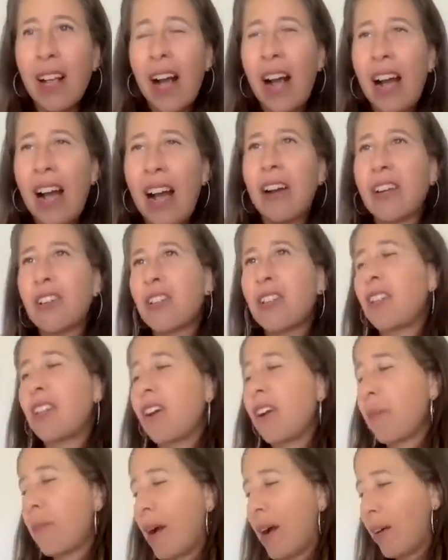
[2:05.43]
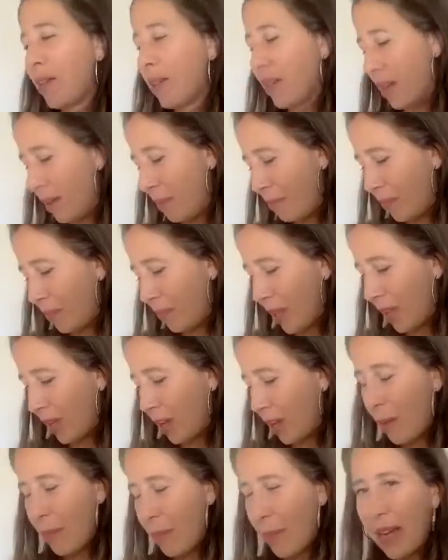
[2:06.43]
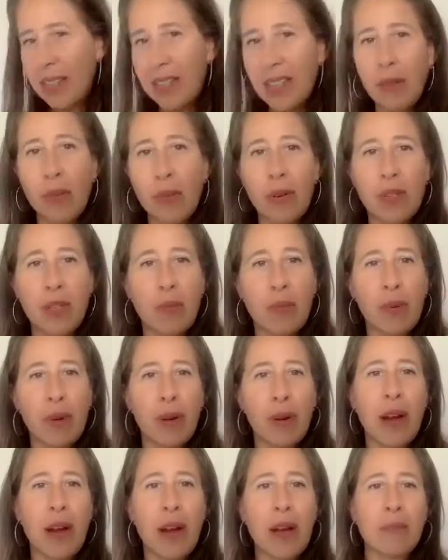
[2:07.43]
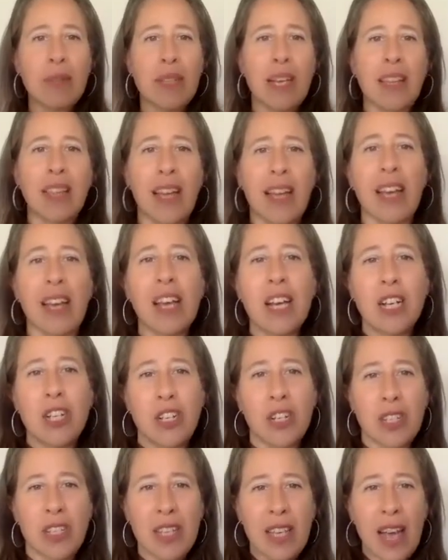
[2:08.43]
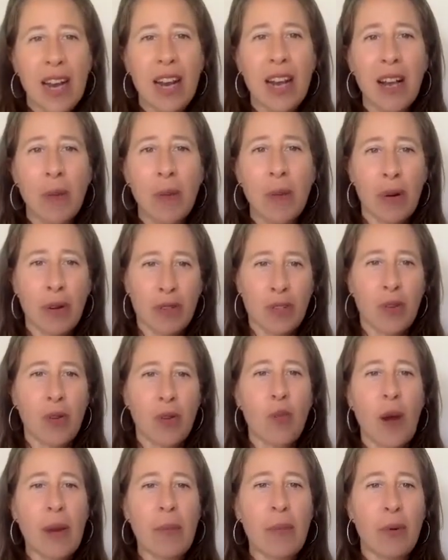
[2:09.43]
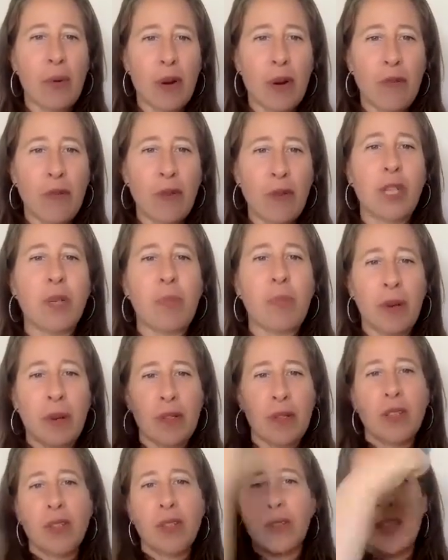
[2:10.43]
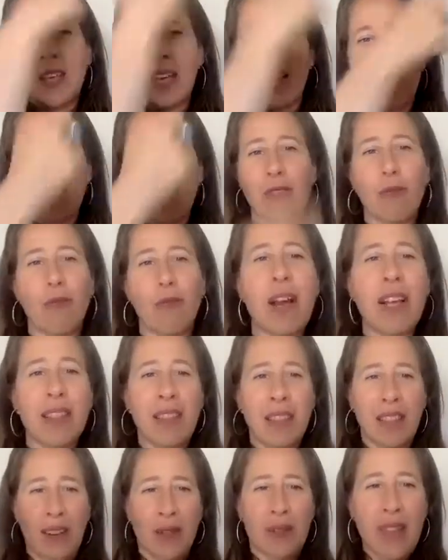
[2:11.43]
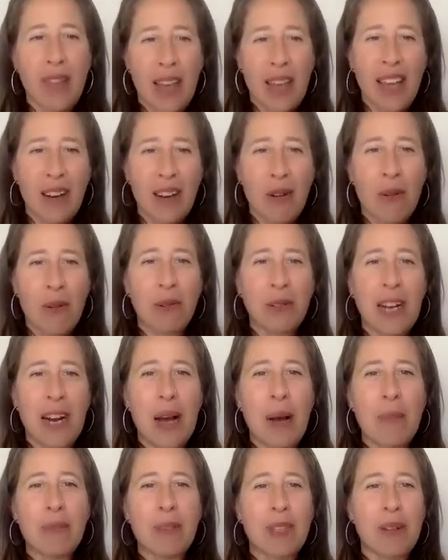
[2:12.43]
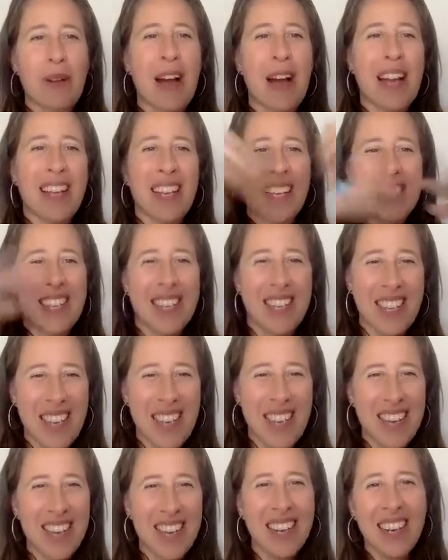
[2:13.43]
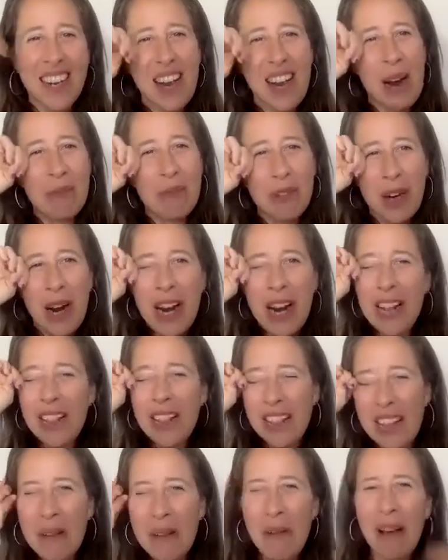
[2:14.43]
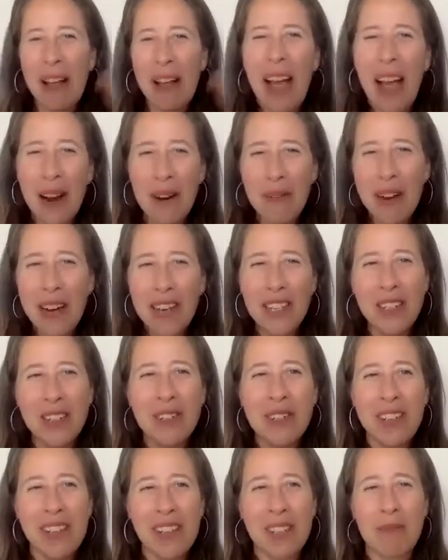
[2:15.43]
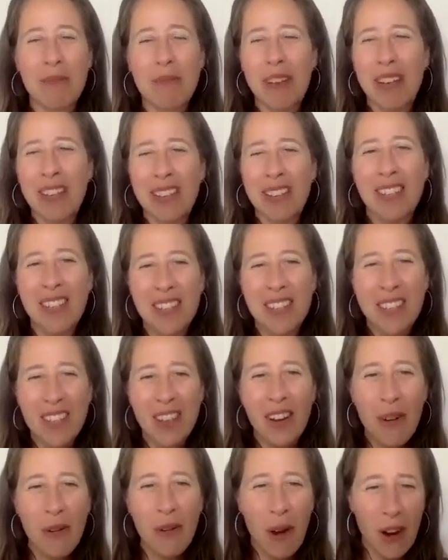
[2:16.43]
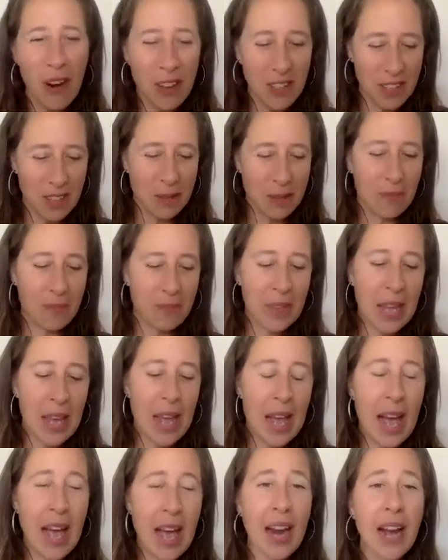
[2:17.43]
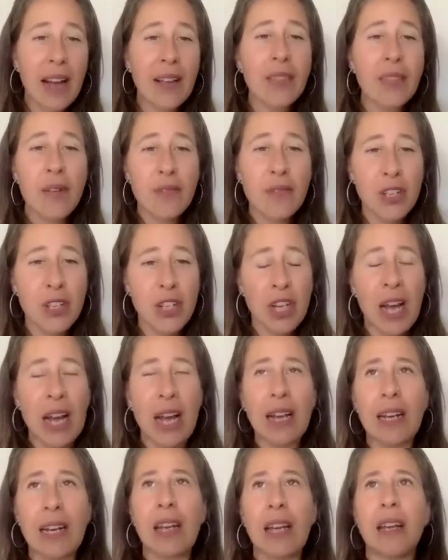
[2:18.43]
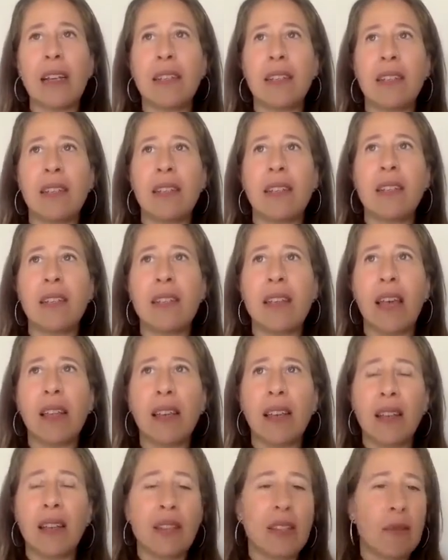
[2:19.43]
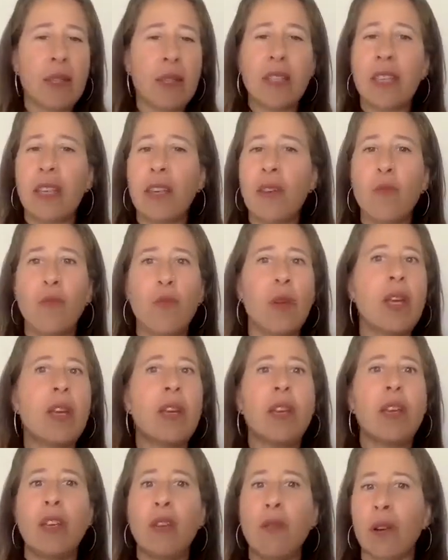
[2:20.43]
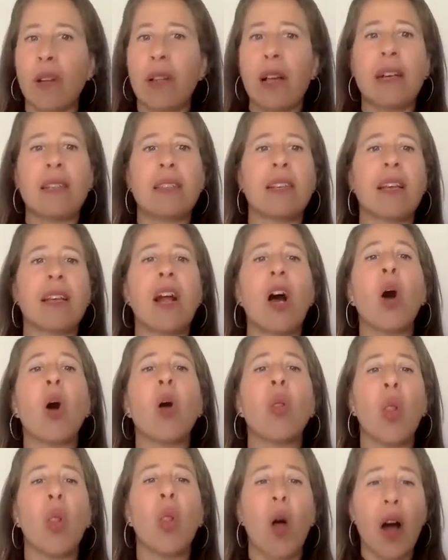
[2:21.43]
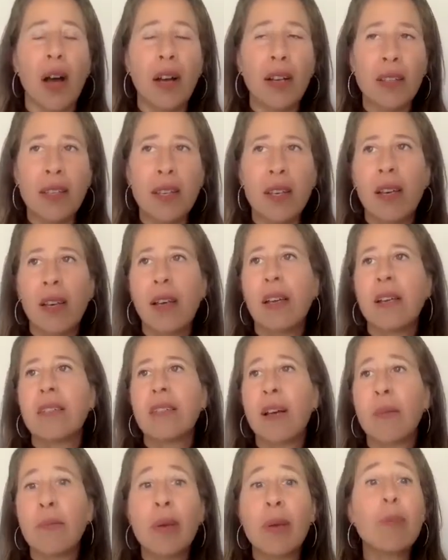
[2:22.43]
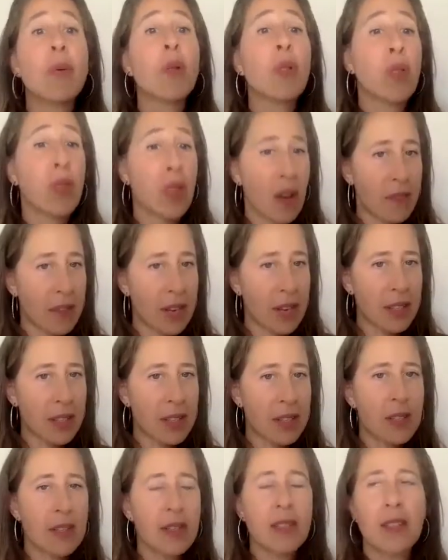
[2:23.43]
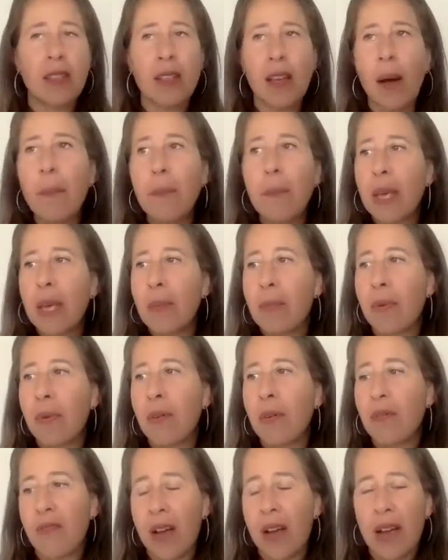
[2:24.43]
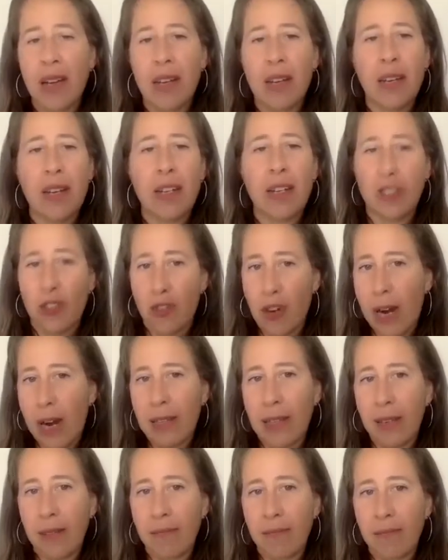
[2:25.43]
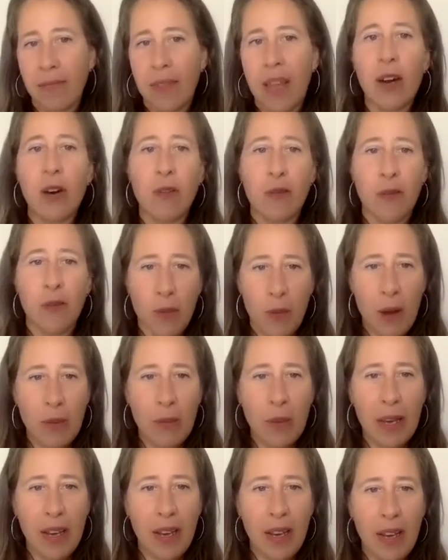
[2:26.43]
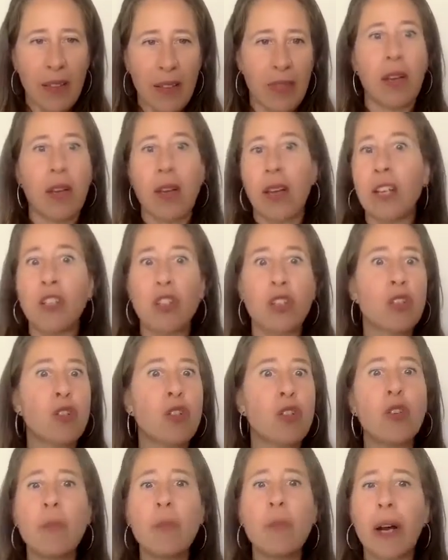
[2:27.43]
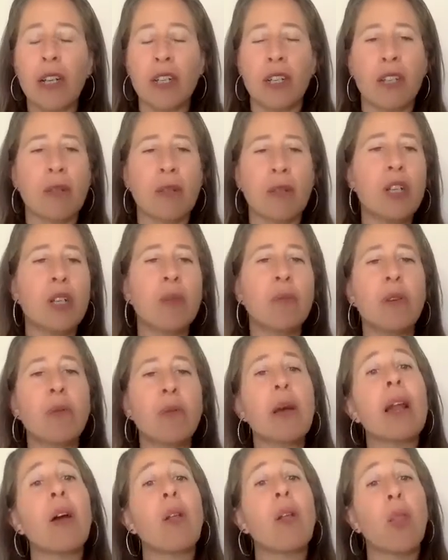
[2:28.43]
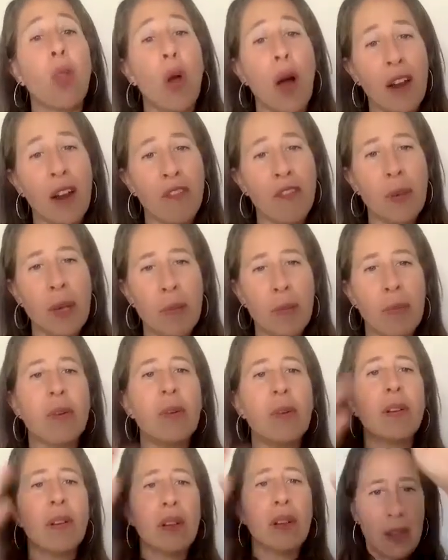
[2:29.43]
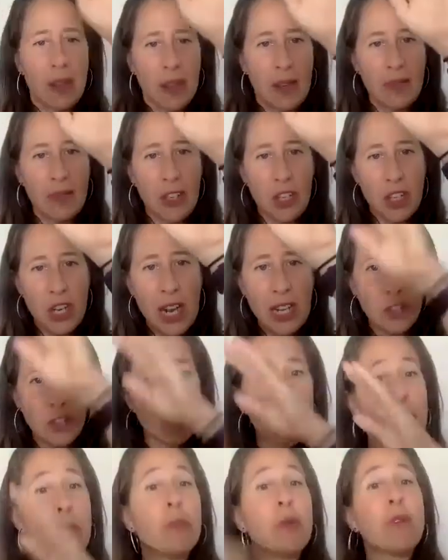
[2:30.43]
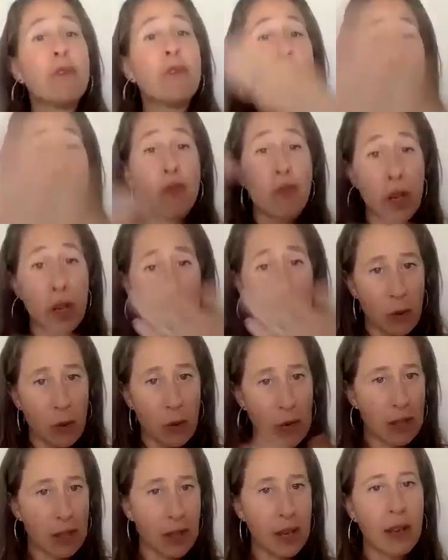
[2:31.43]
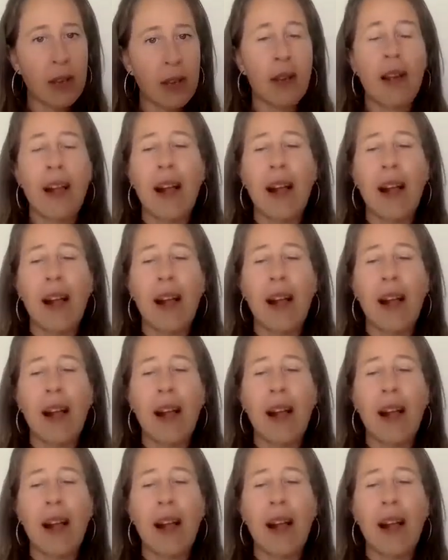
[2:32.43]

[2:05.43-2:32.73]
I've actually thought about going back to in-person programs and like just getting a personal whiteboard for each person so they can write their thing and hold it up so I can see it. I'm trying to think about how do I do this because it's so awesome. And I love the chat, and in scaling intimacy, we utilize it a lot. Some people love it. Some people find it distracting and overwhelming. And they're like, it's just too much, especially when you get a lot of people. The chat stream moves really quickly.